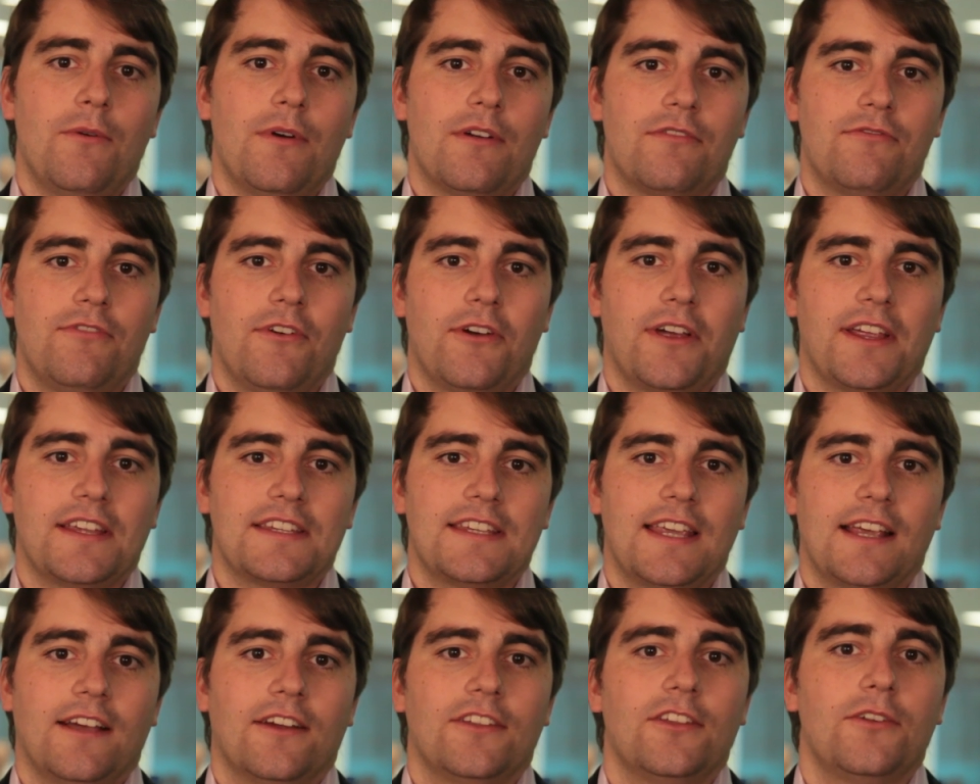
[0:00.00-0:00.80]
we're
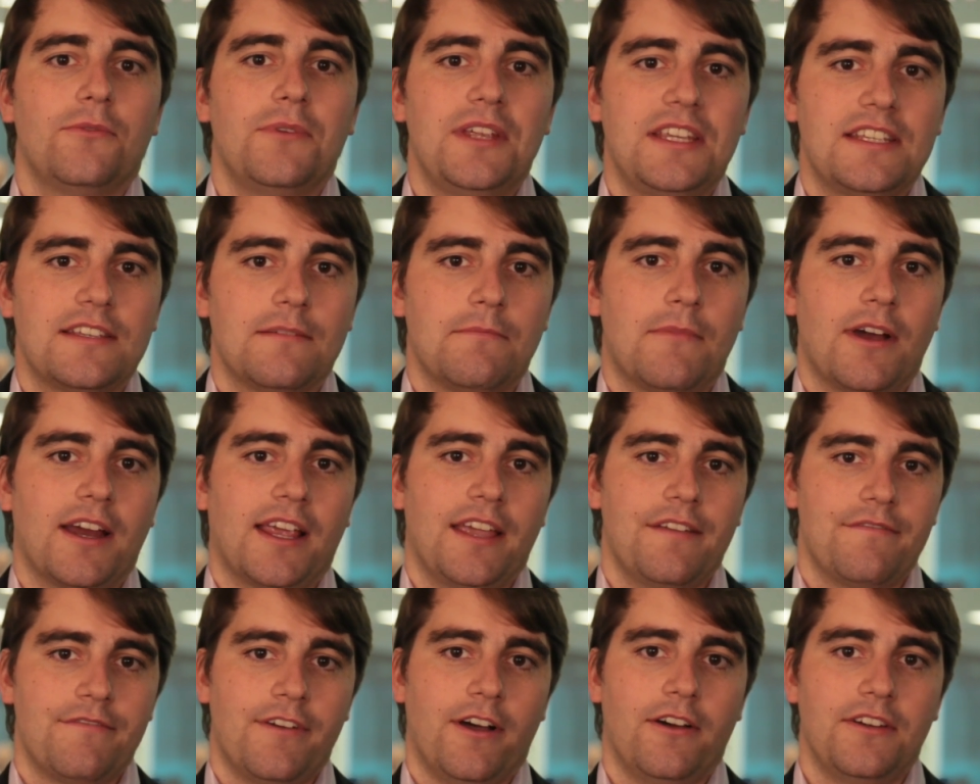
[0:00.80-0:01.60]
focusing on the recent
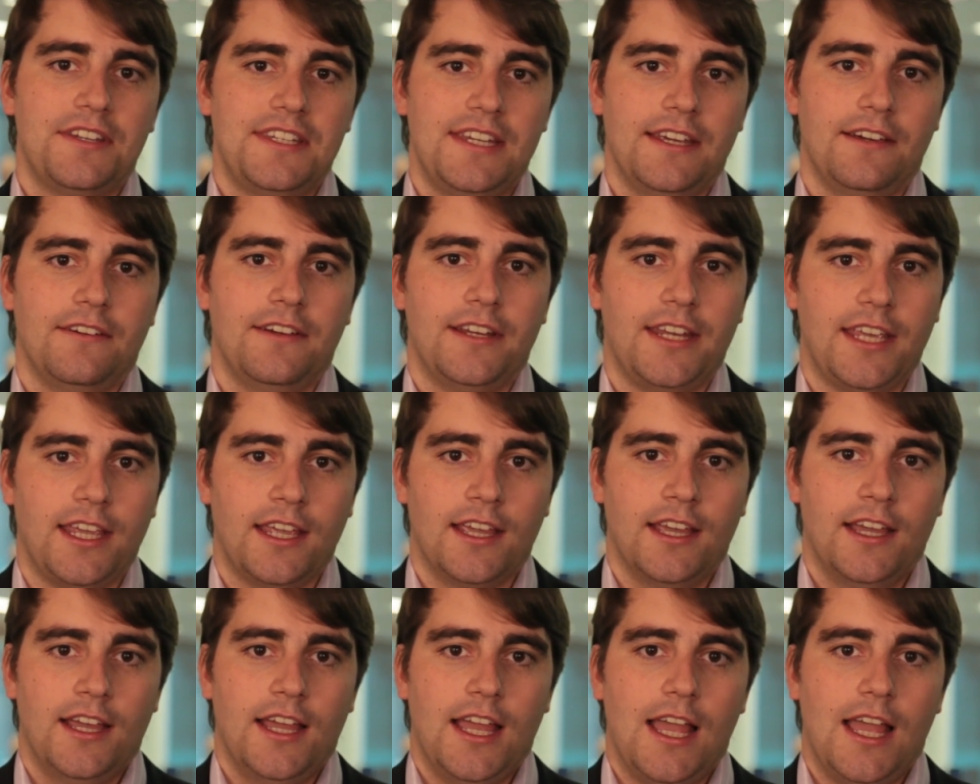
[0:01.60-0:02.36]
market volatility,